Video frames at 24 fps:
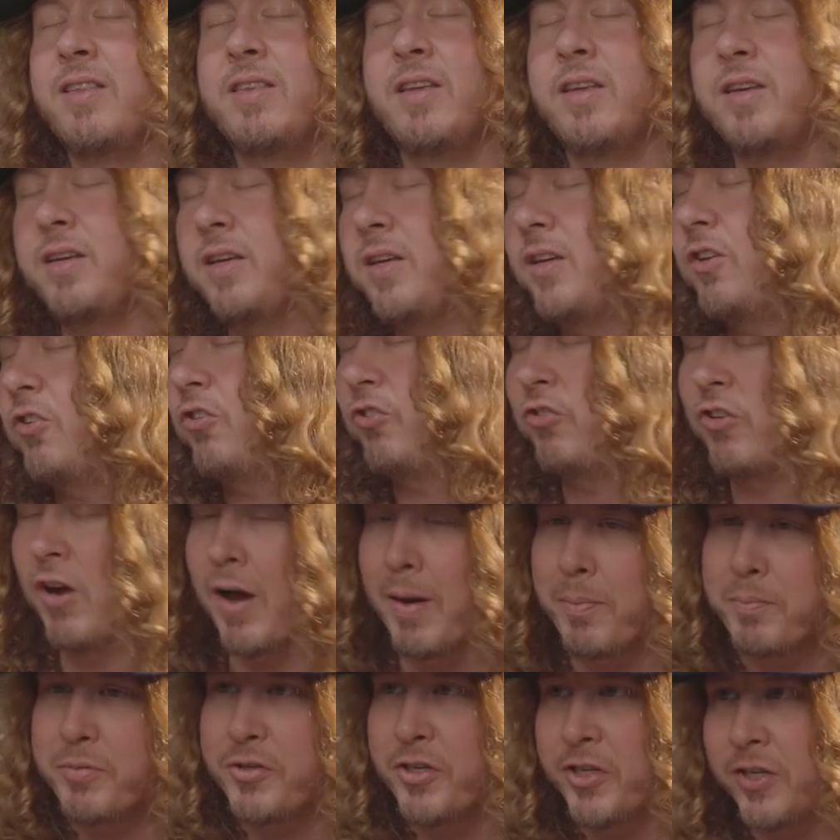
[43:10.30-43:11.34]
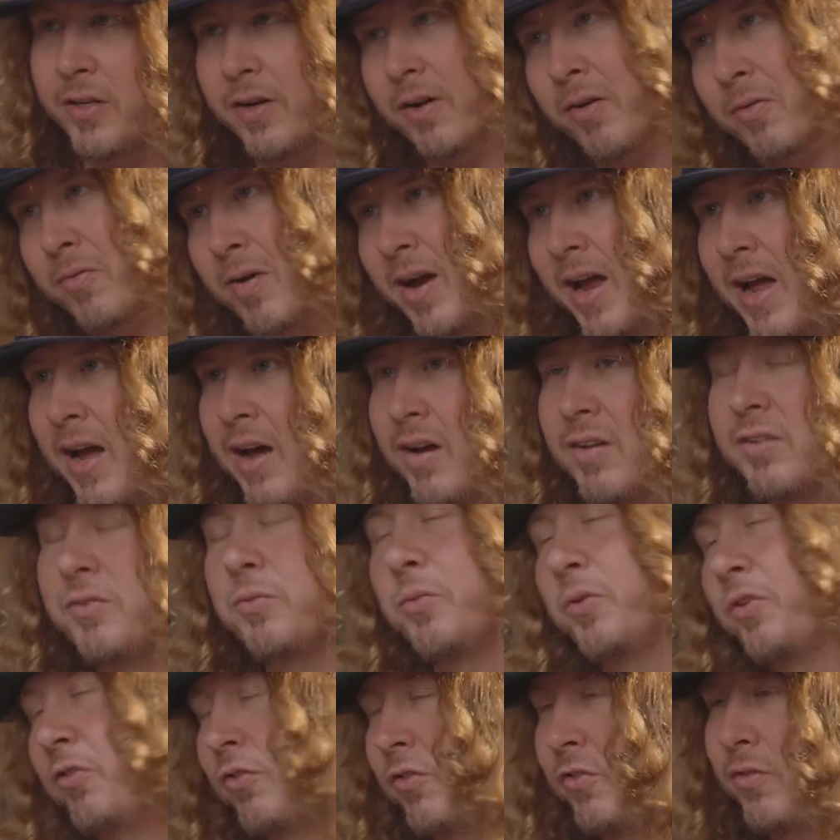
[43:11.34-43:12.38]
and then he shopped it around,
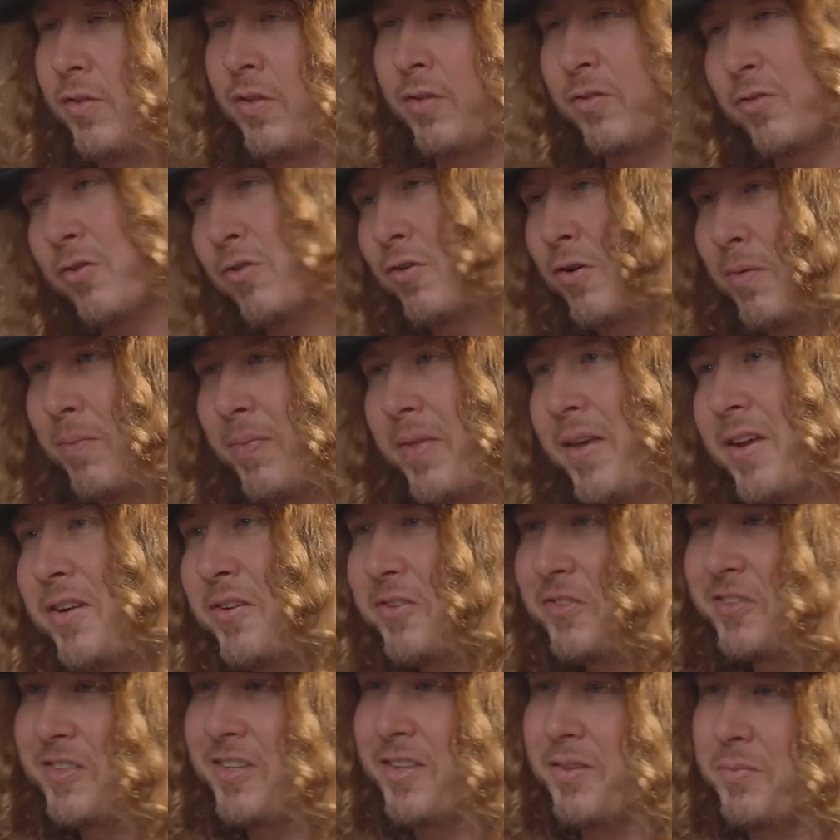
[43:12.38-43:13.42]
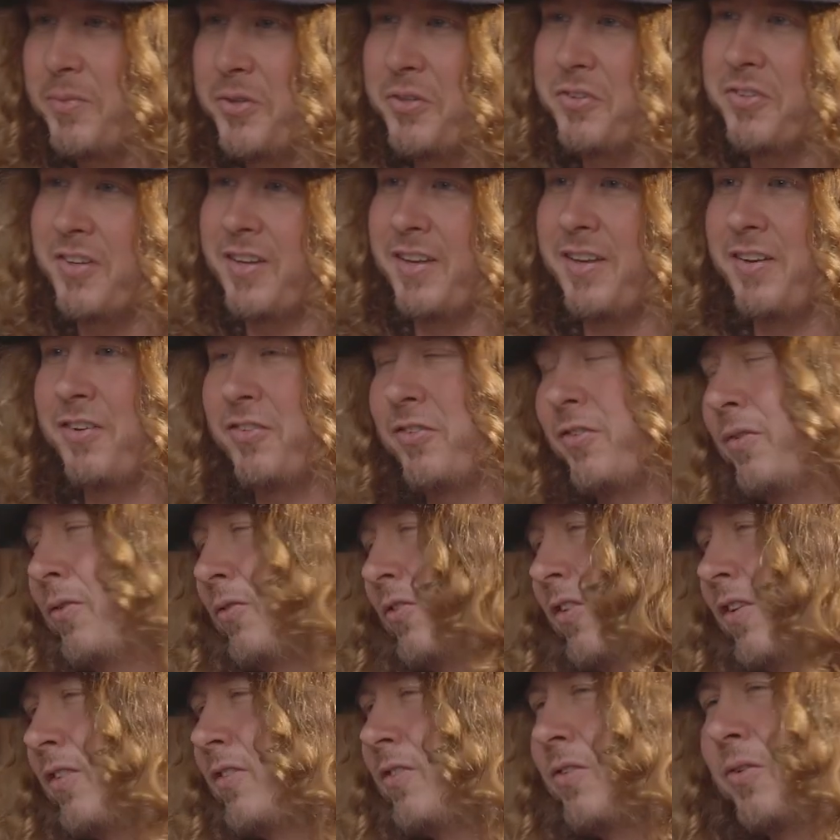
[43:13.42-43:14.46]
which is the term they used in the music industry,
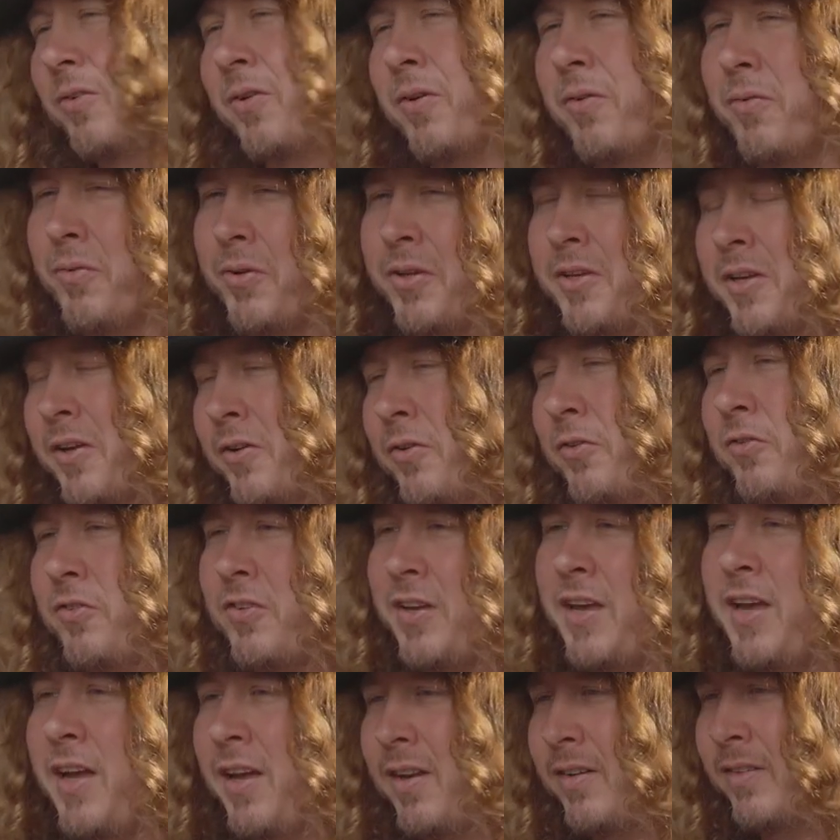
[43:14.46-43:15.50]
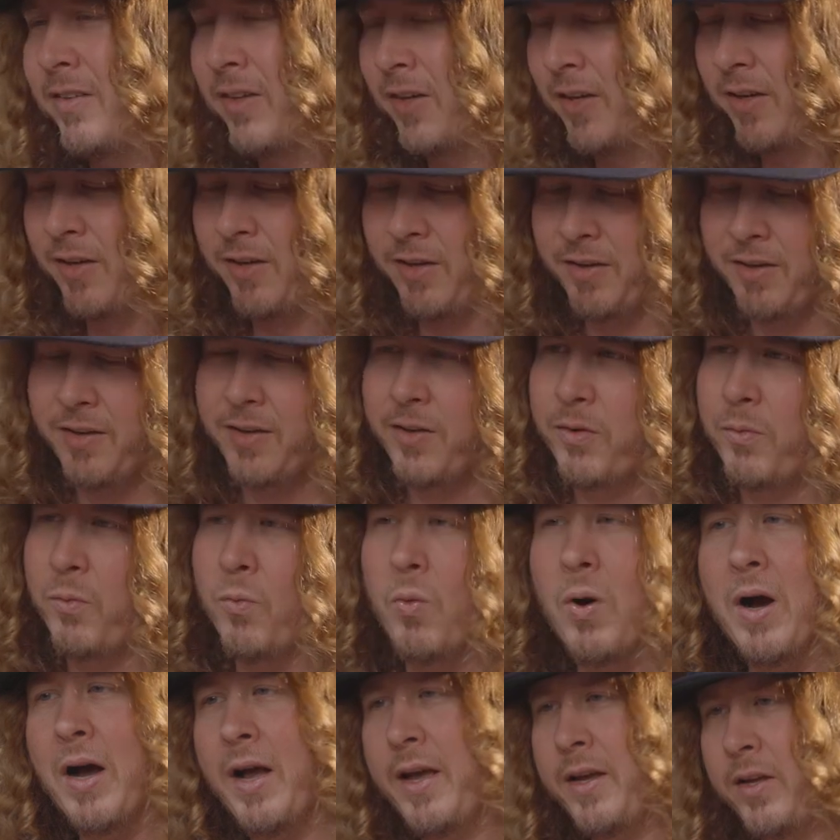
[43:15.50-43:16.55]
which I still don't really understand
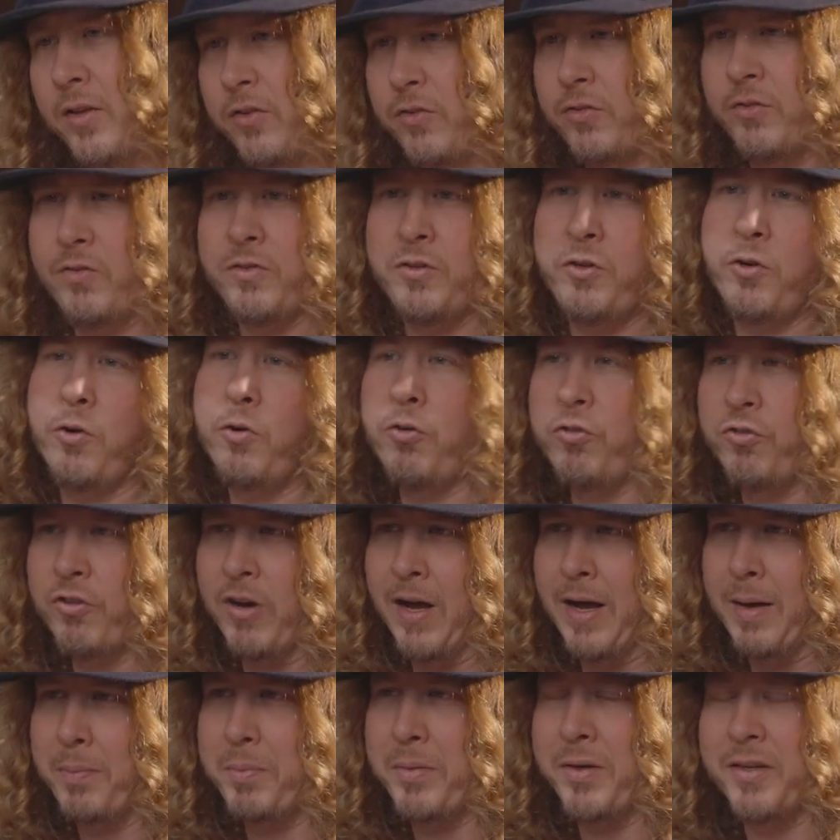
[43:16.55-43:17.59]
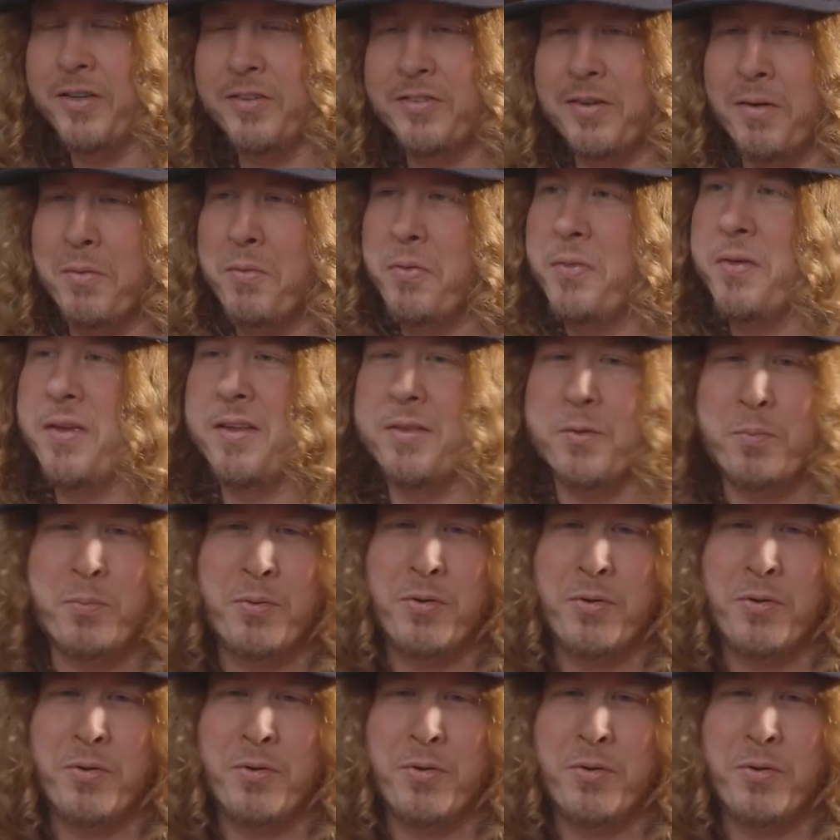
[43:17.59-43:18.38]
why you're shopping, because I would think the